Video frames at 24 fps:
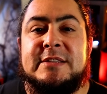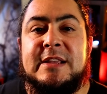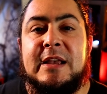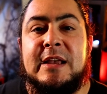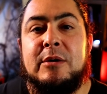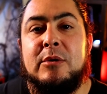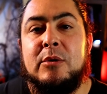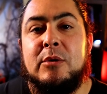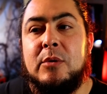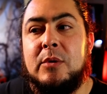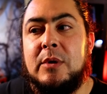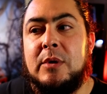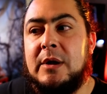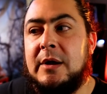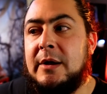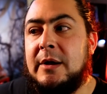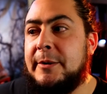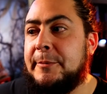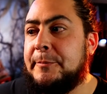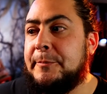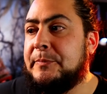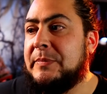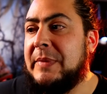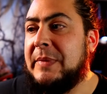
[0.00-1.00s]
Now,
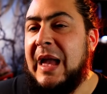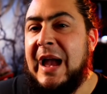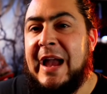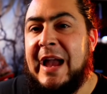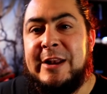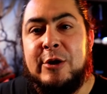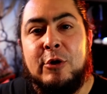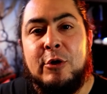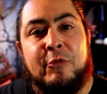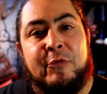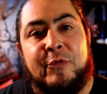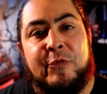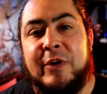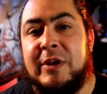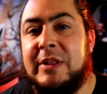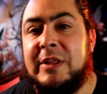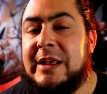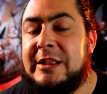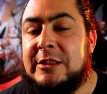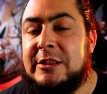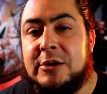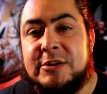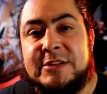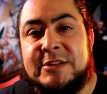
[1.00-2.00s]
um, I don't feel
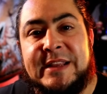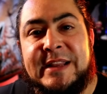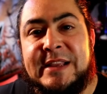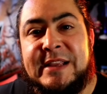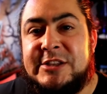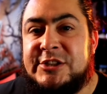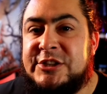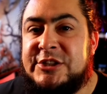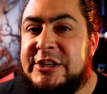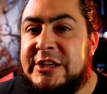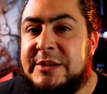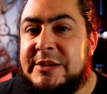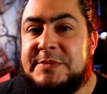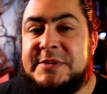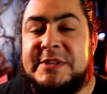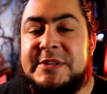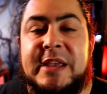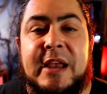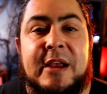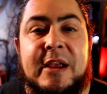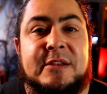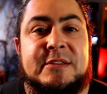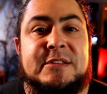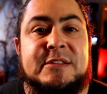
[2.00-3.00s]
like there's any cheap
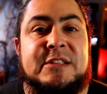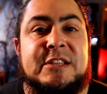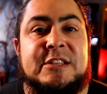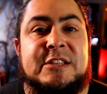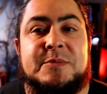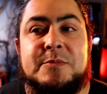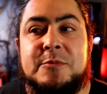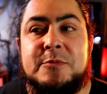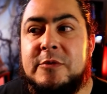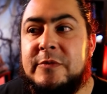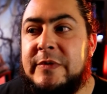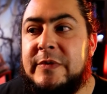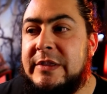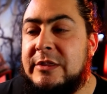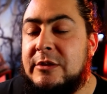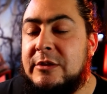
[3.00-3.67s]
scares in this movie.